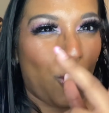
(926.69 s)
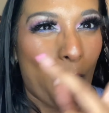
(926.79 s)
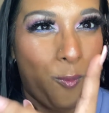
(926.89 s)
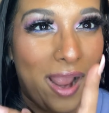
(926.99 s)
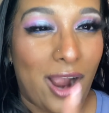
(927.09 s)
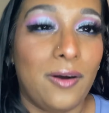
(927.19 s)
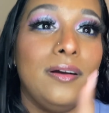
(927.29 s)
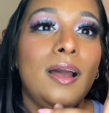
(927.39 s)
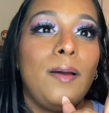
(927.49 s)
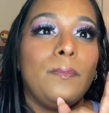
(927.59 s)
Wow.
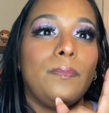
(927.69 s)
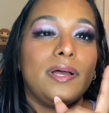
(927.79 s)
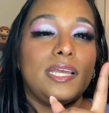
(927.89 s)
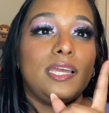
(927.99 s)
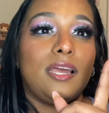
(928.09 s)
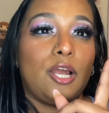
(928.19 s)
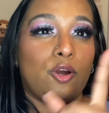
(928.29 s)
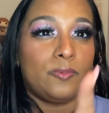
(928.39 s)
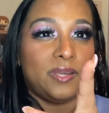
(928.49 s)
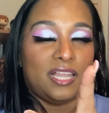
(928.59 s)
But I
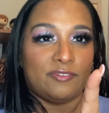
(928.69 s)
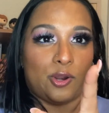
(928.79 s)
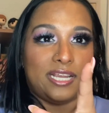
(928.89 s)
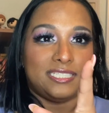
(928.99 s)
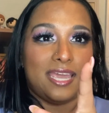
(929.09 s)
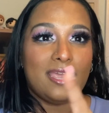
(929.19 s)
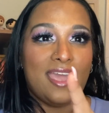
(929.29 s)
hope y'all have a great day,